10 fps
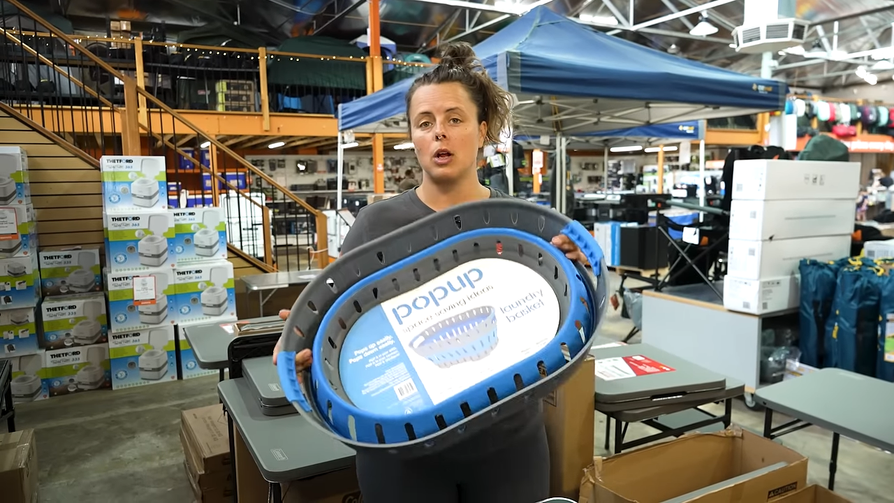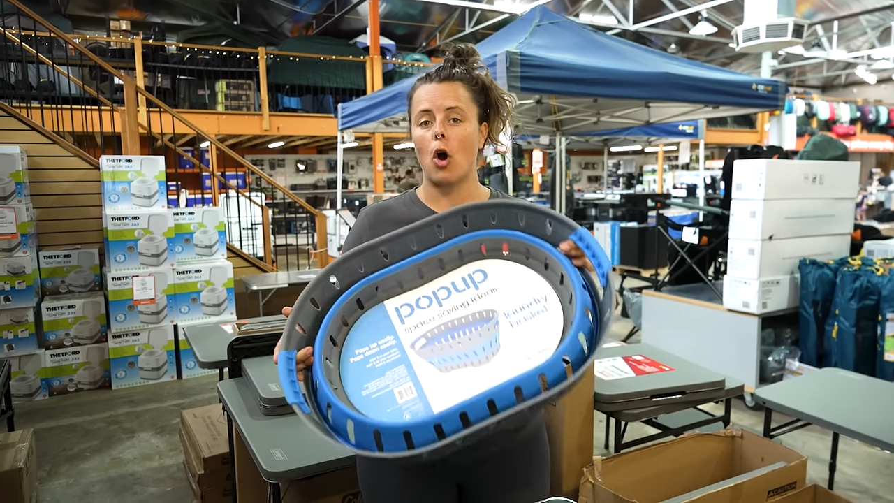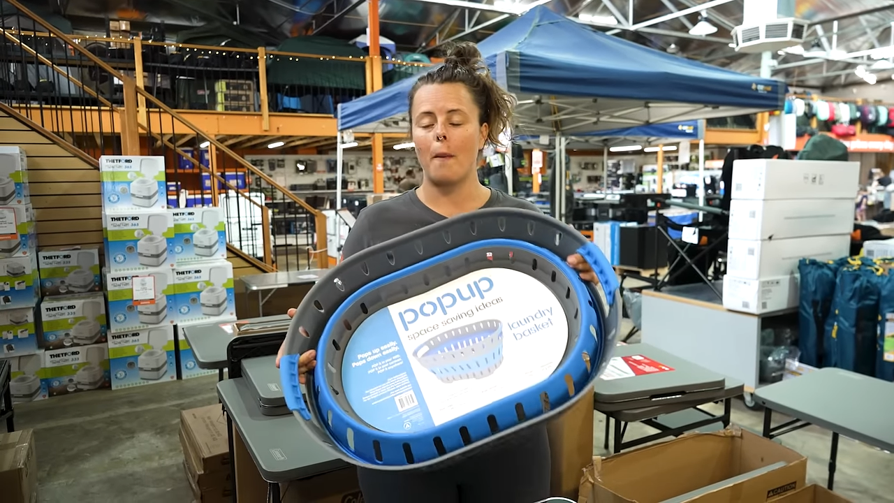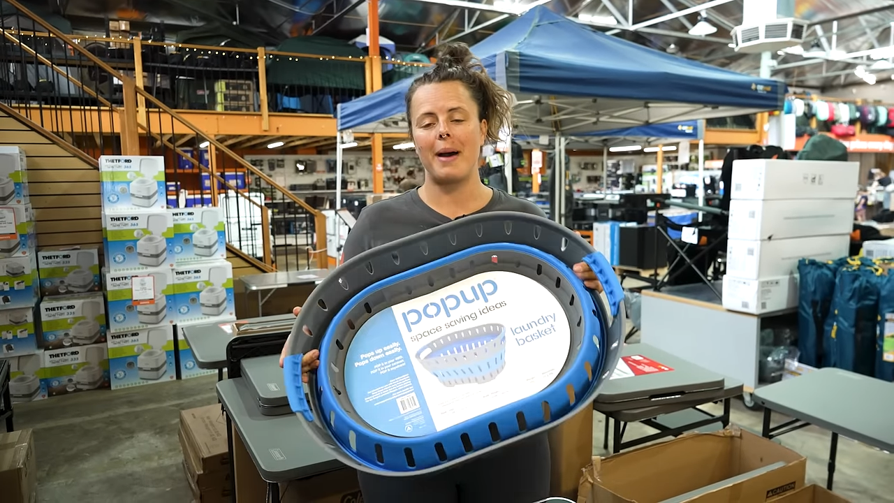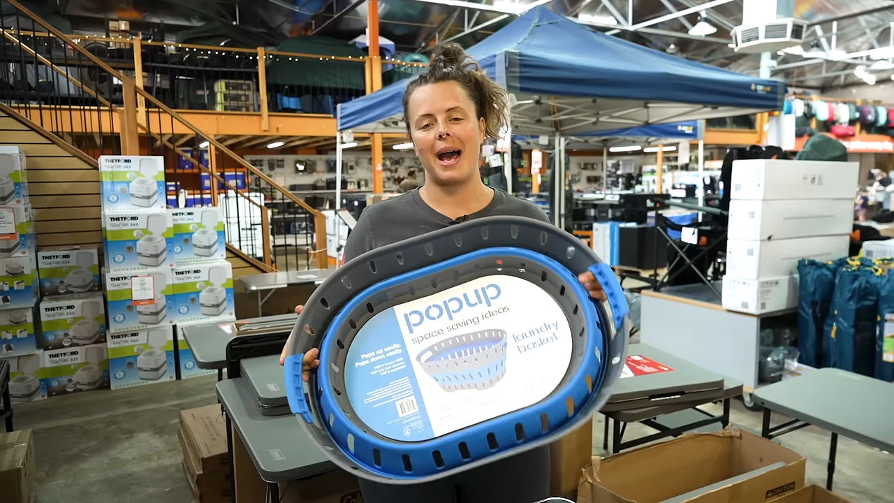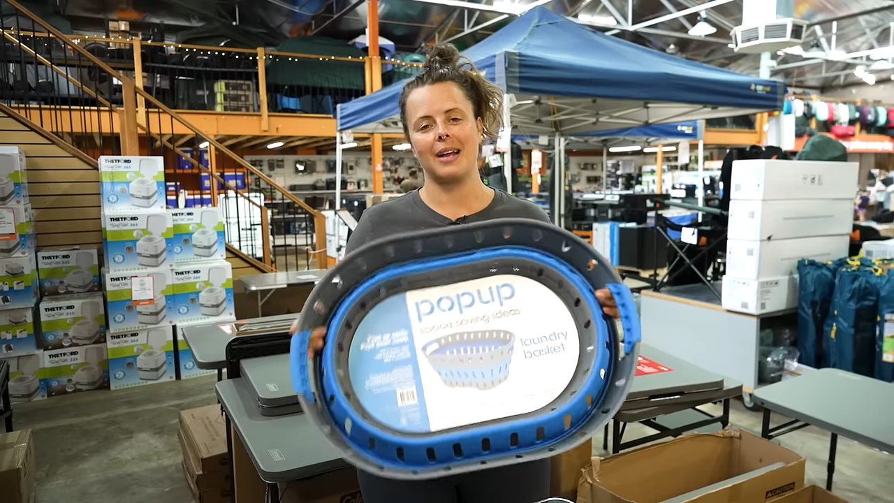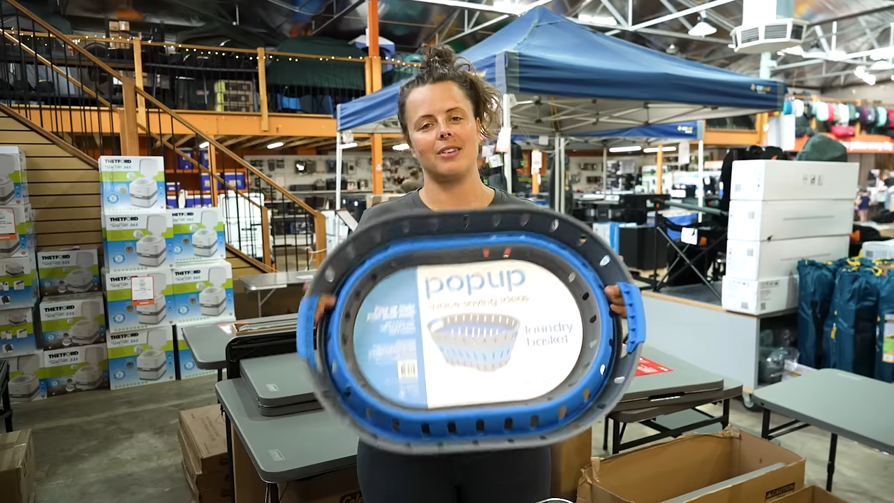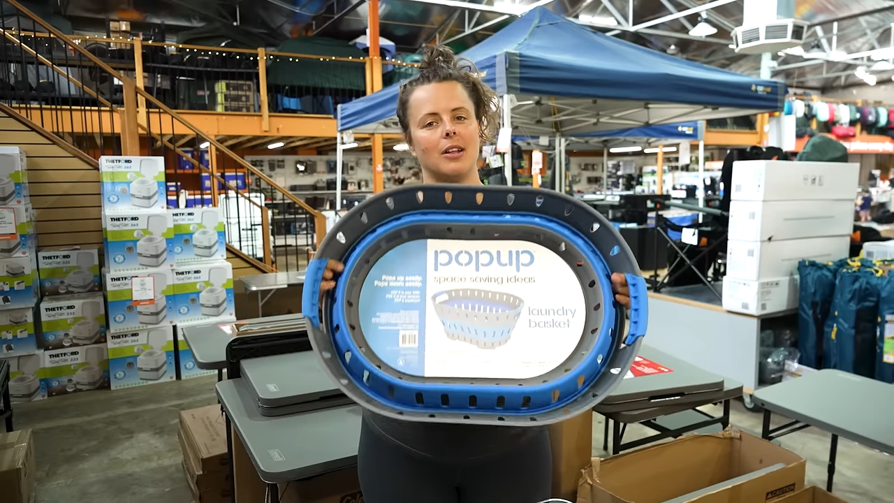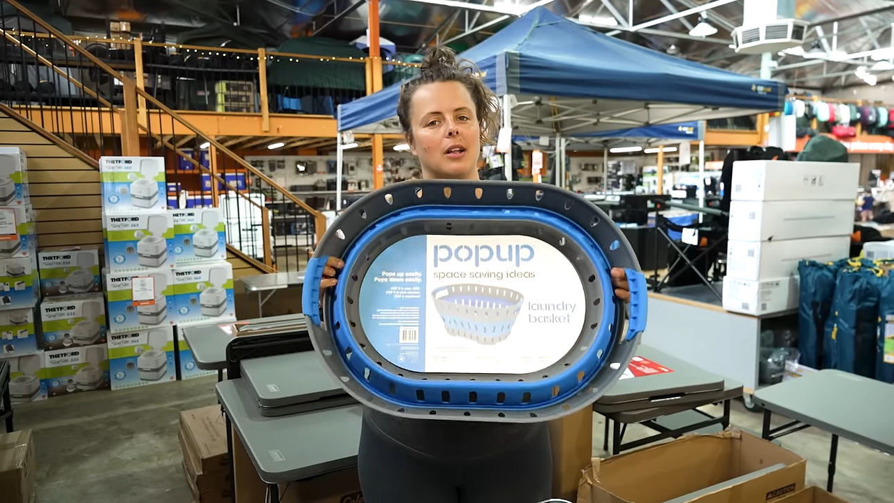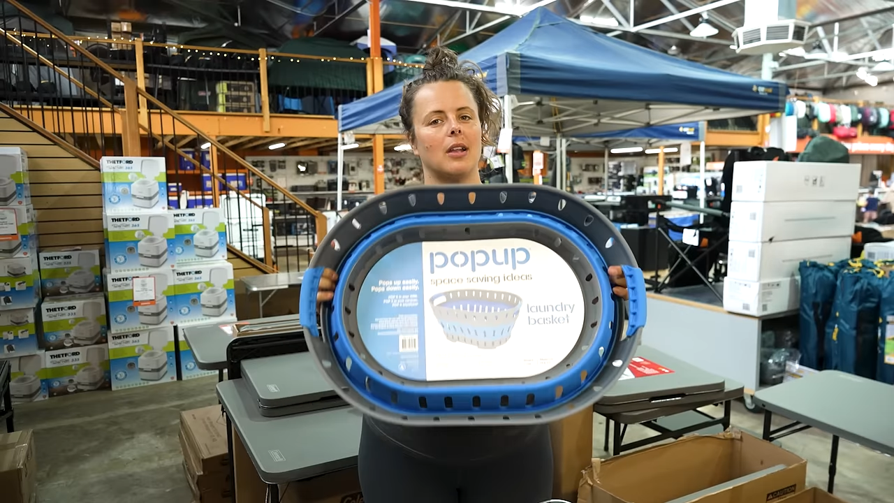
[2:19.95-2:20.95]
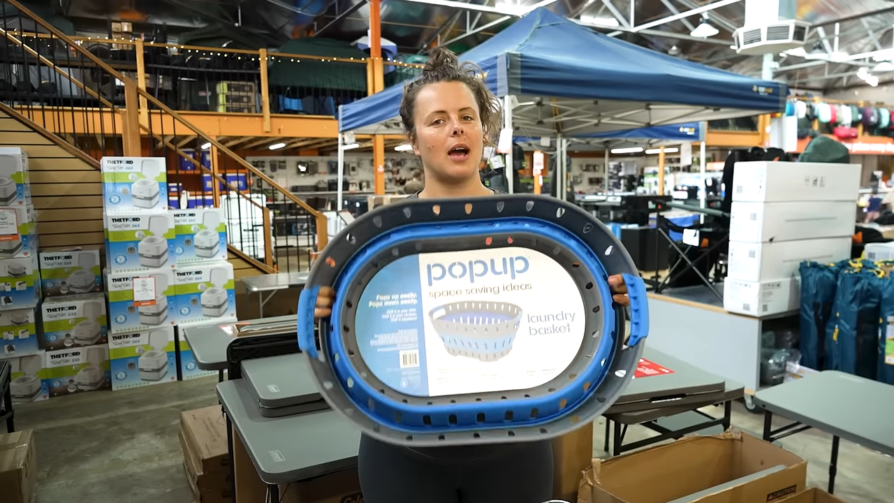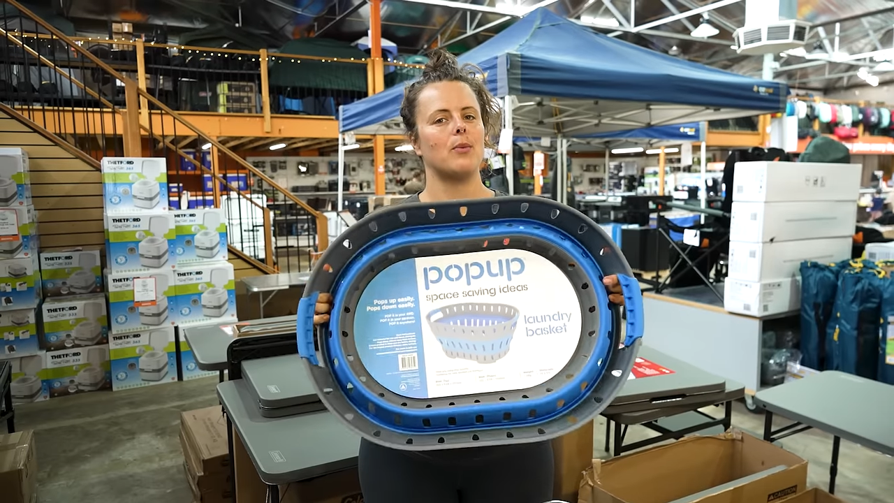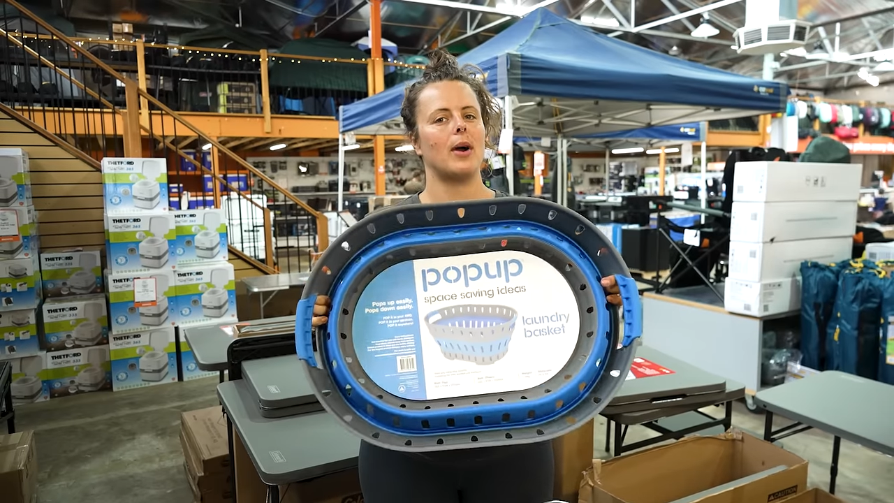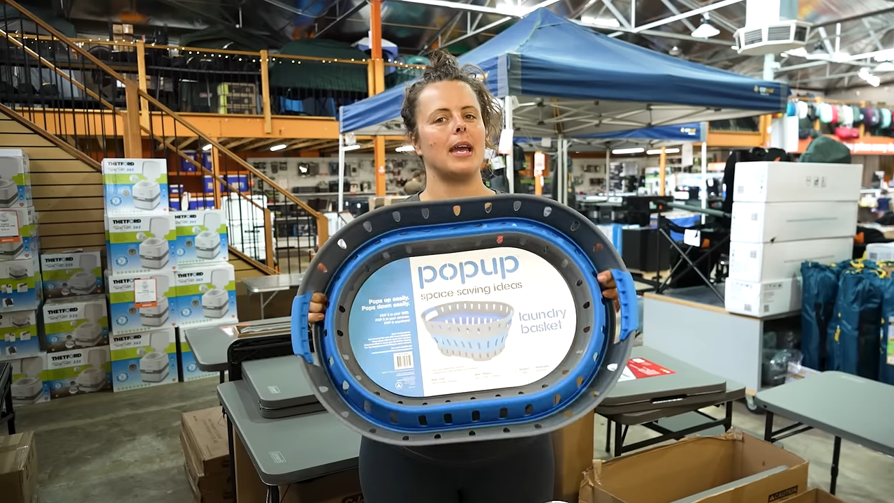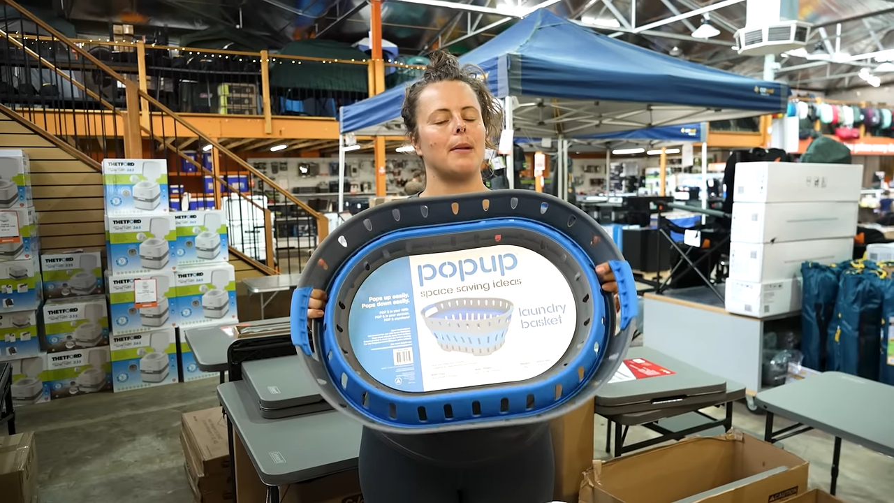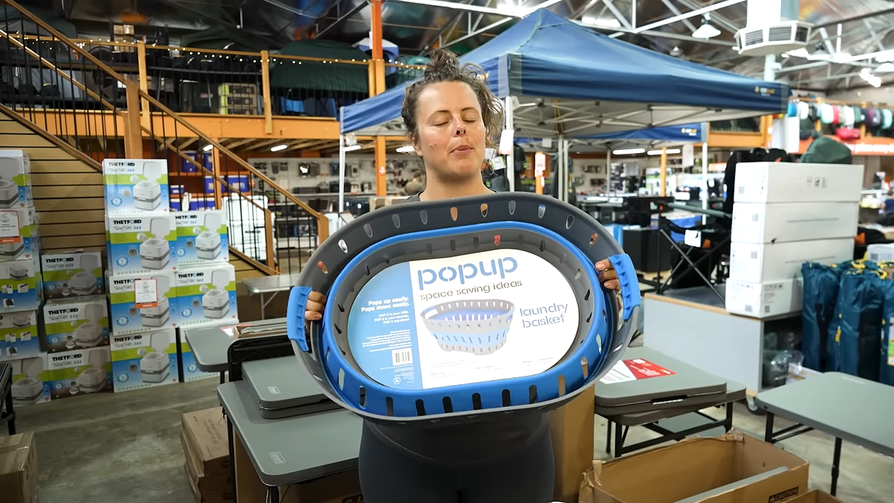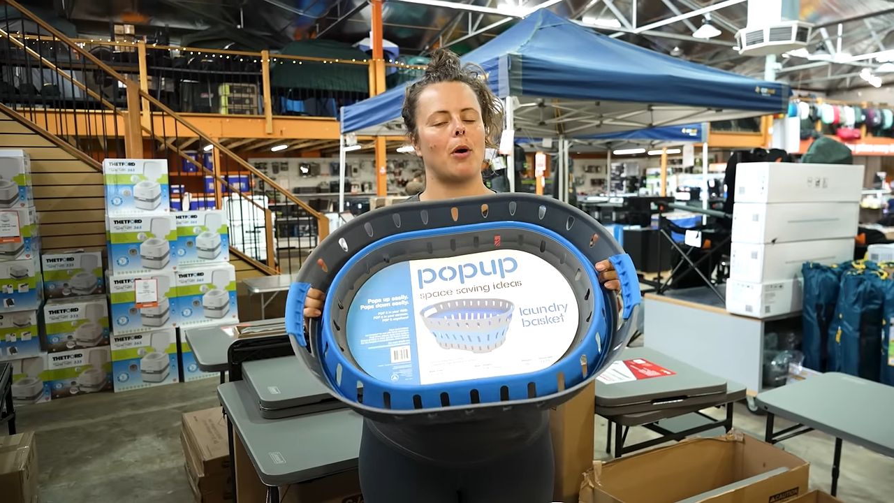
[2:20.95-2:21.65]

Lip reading: compact, lightweight